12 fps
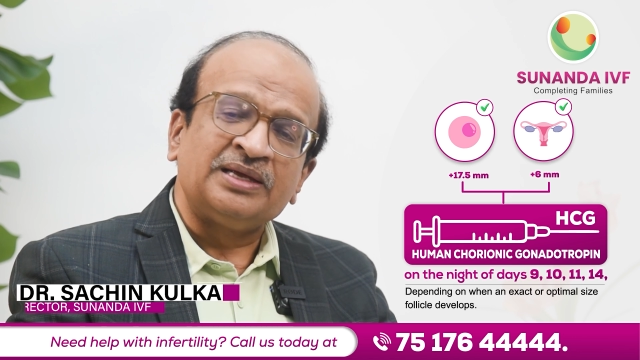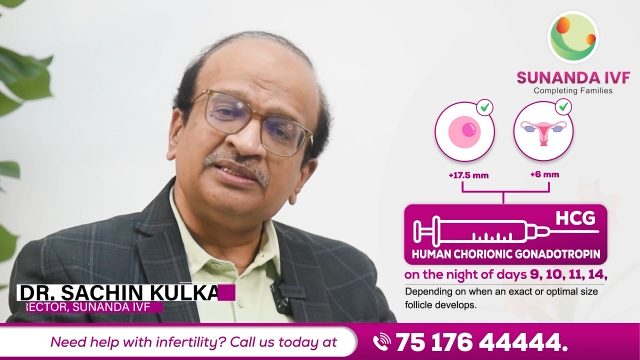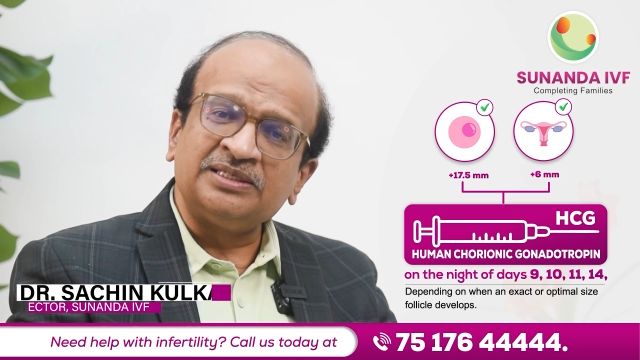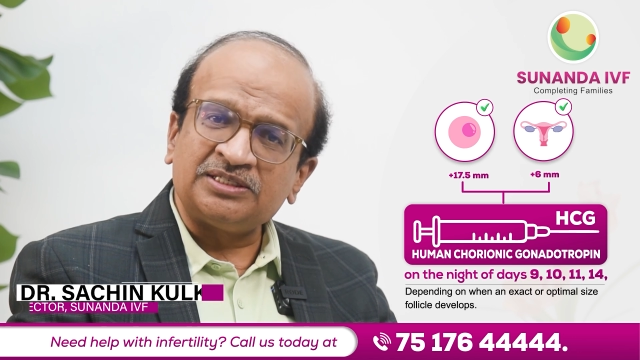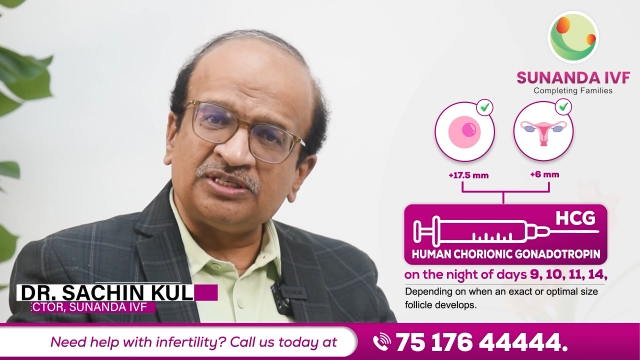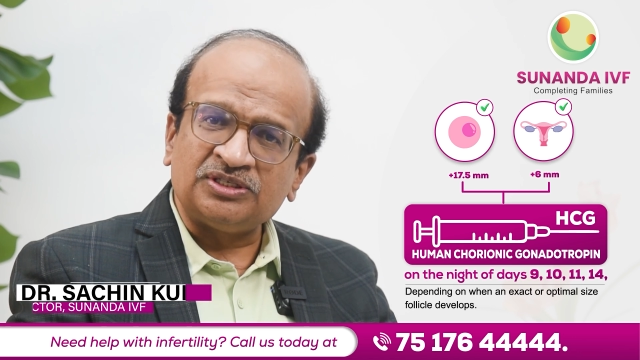
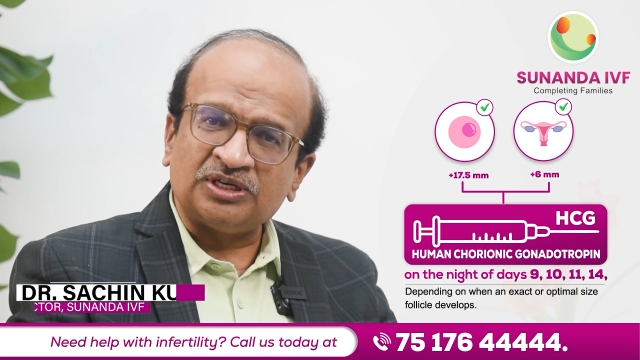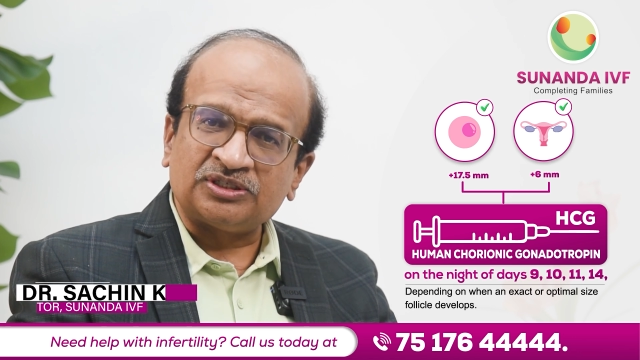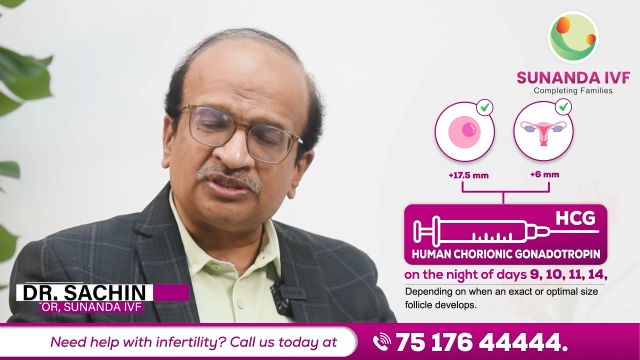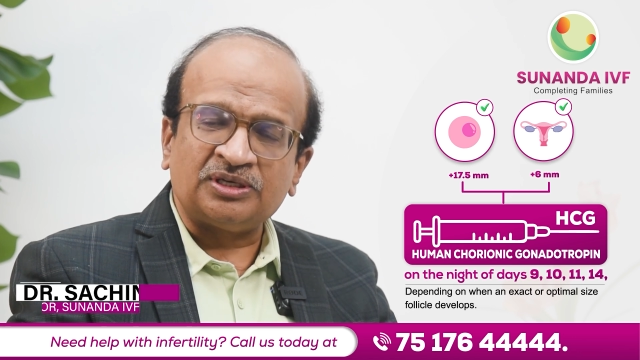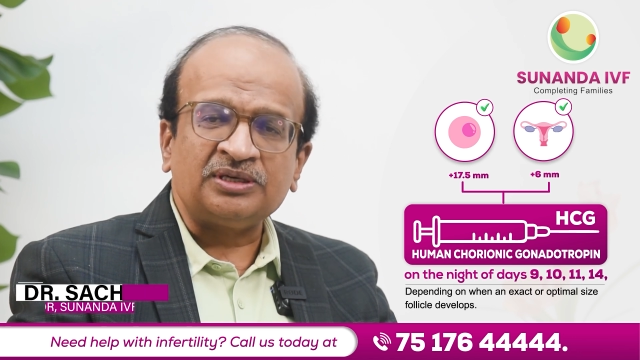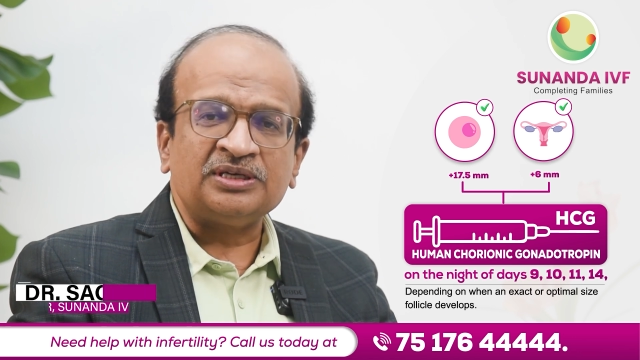This
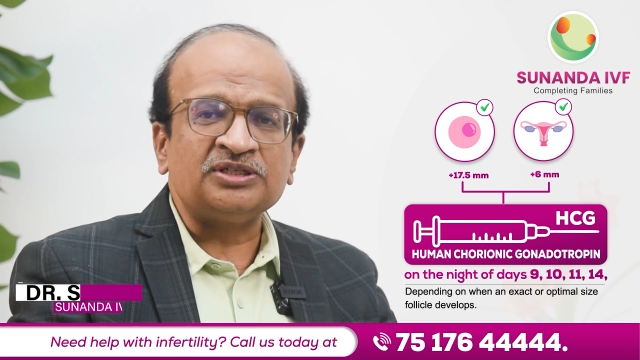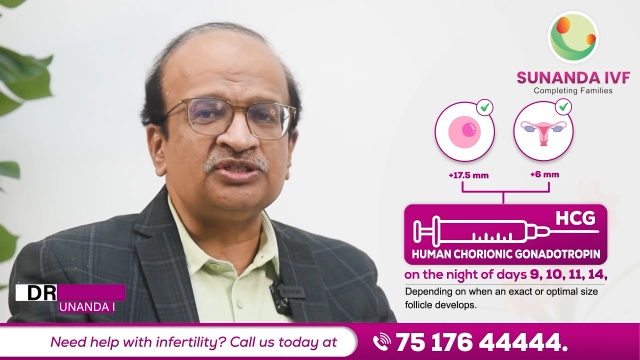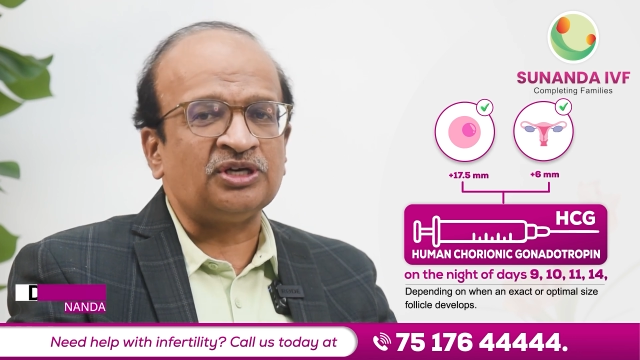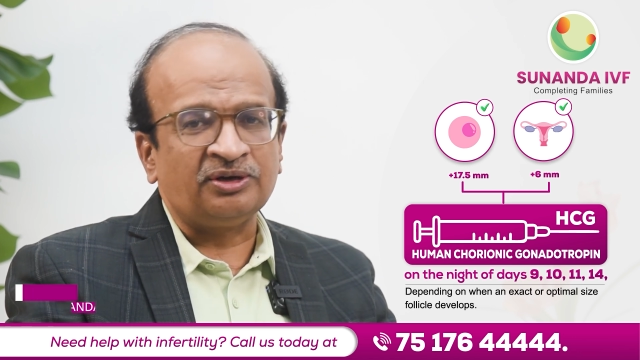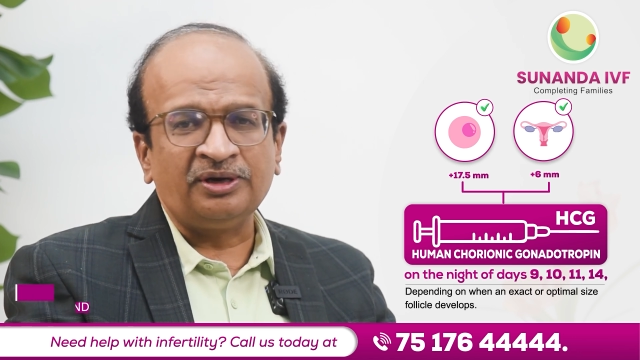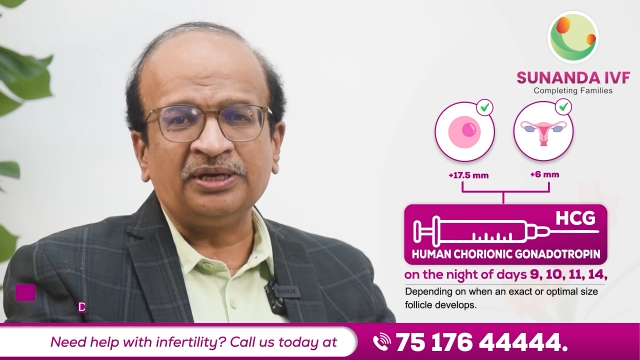injection is
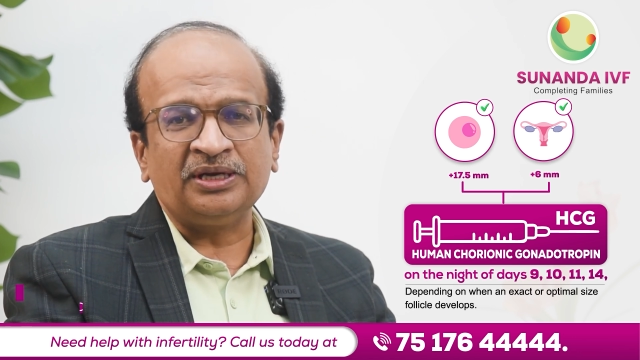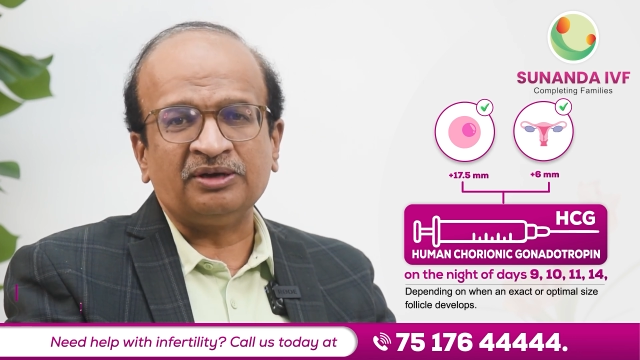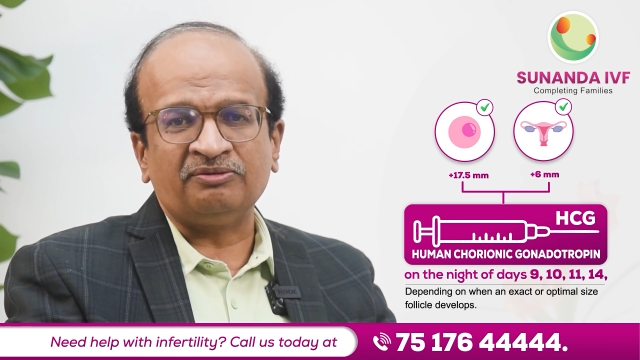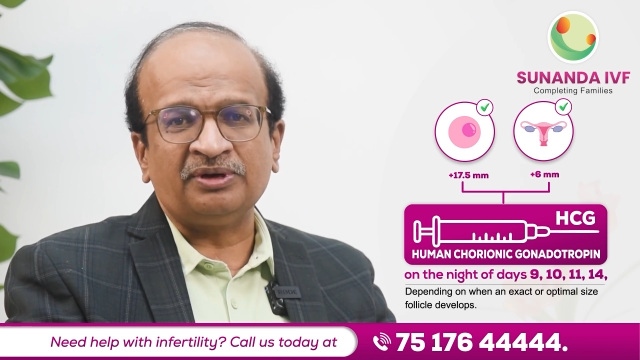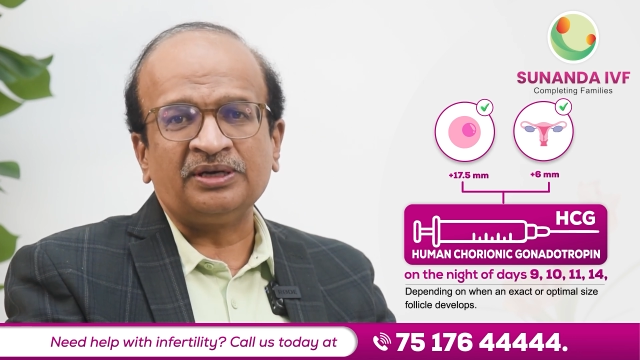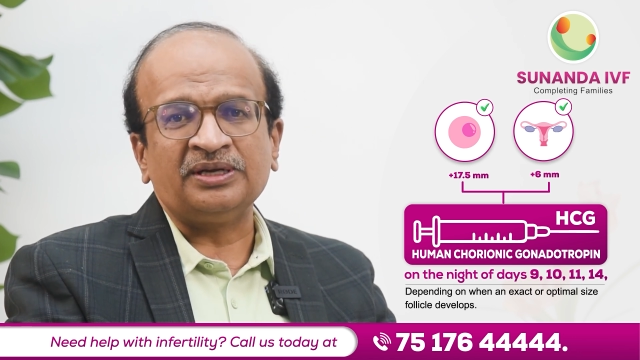generally
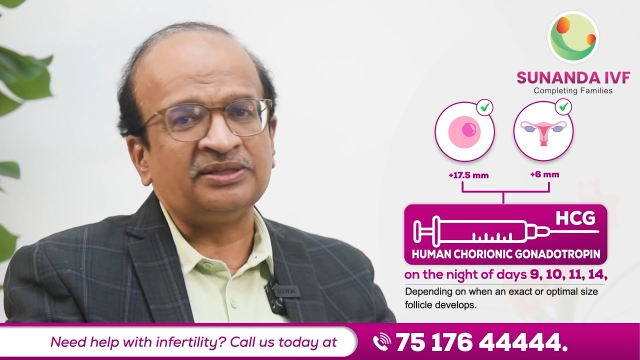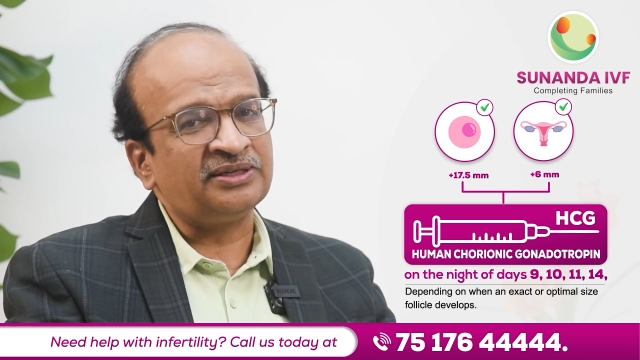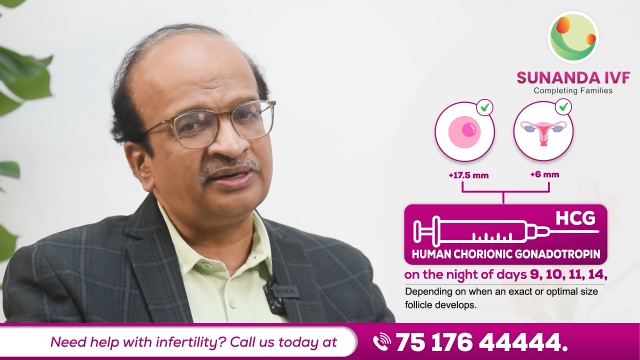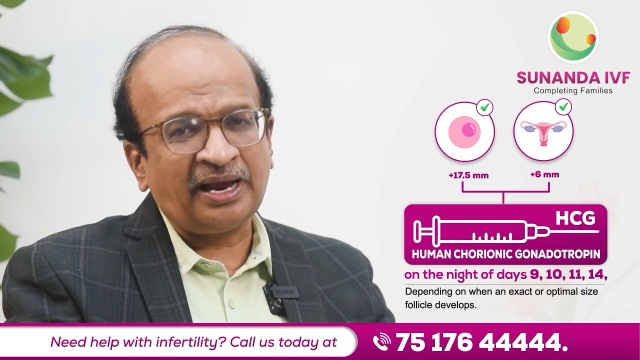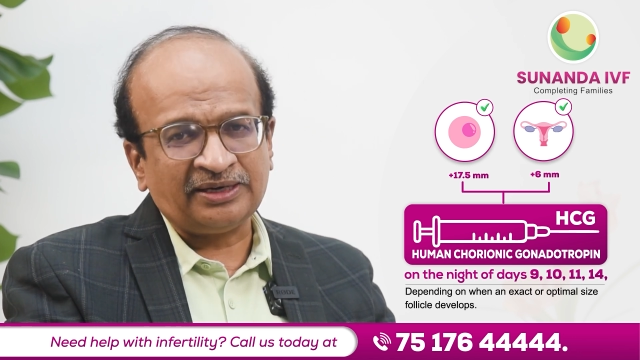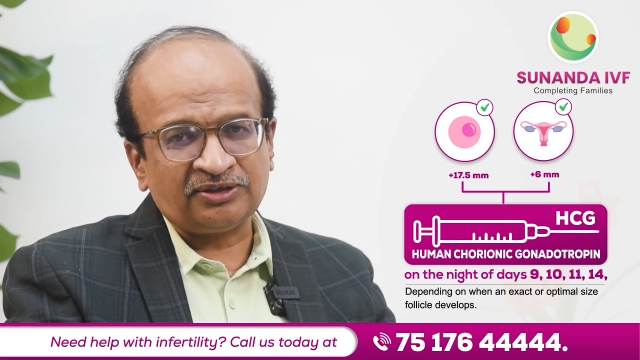given in the
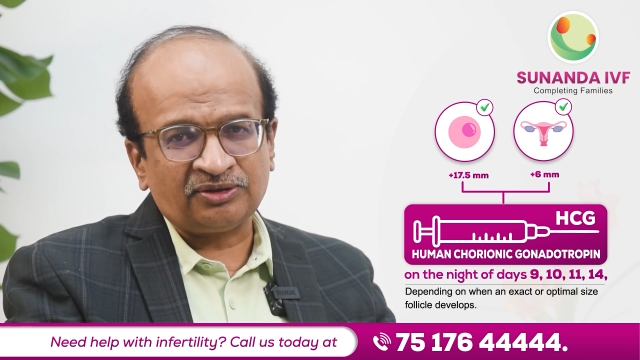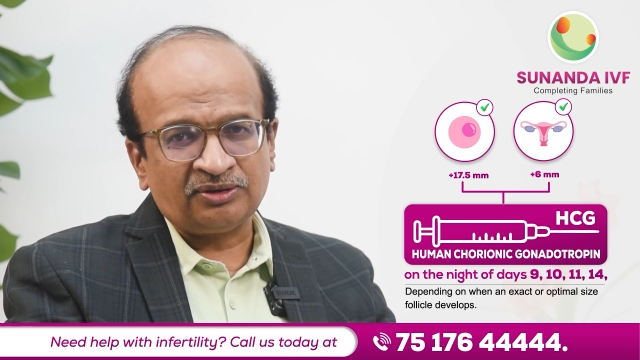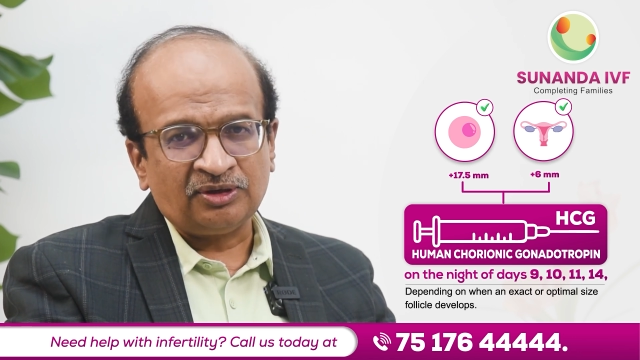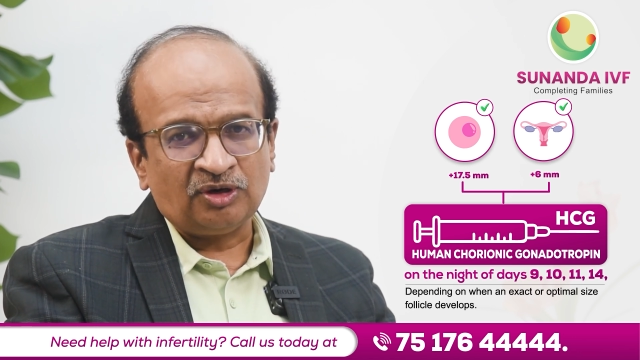night